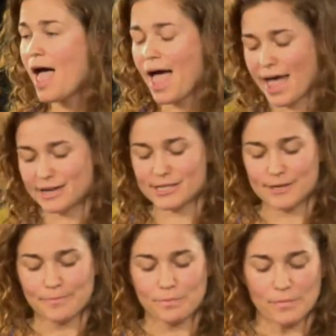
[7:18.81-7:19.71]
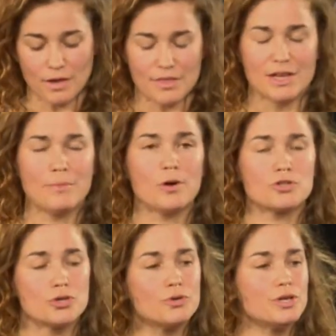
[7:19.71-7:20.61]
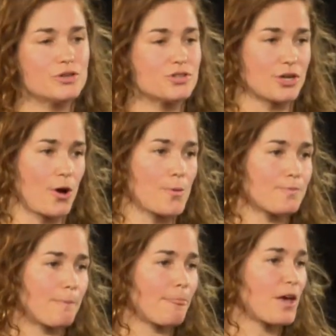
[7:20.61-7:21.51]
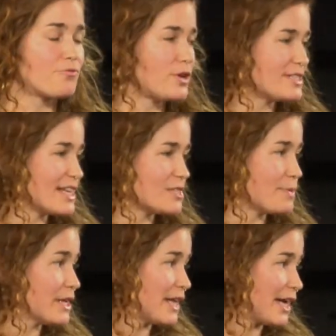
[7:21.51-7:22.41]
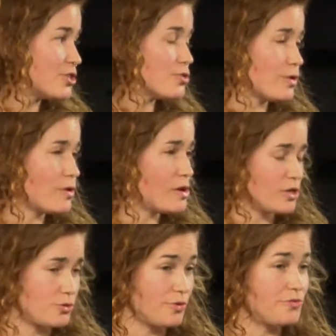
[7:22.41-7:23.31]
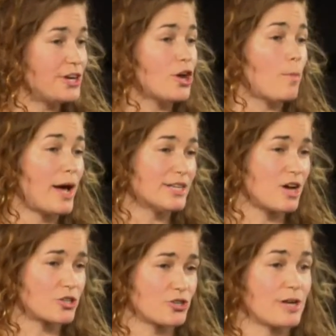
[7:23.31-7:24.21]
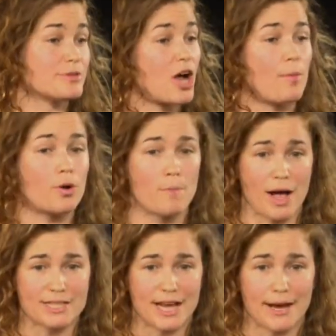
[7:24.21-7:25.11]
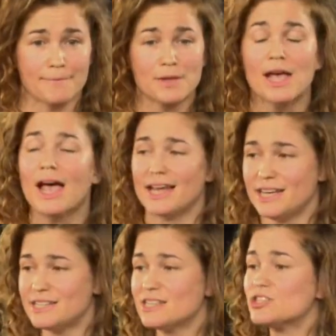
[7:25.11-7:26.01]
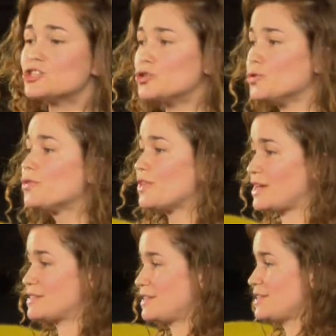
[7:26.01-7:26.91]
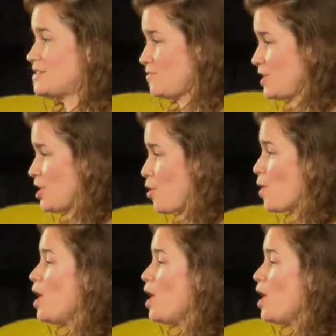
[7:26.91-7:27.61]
And then about 2 years ago, a friend sends me a link to a video by a doctor named Gabor Mate. And he says 2 things in this video